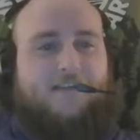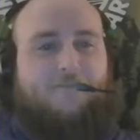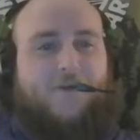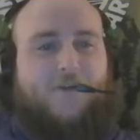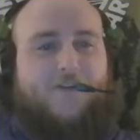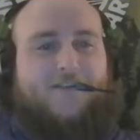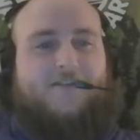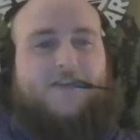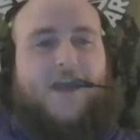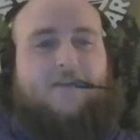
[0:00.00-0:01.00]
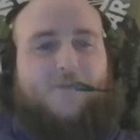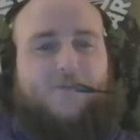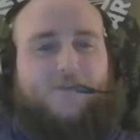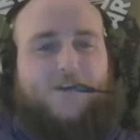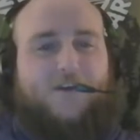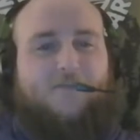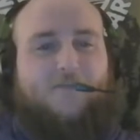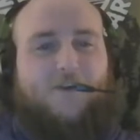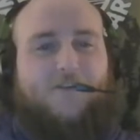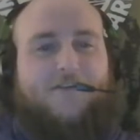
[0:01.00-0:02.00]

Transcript: and build a sustainable thing where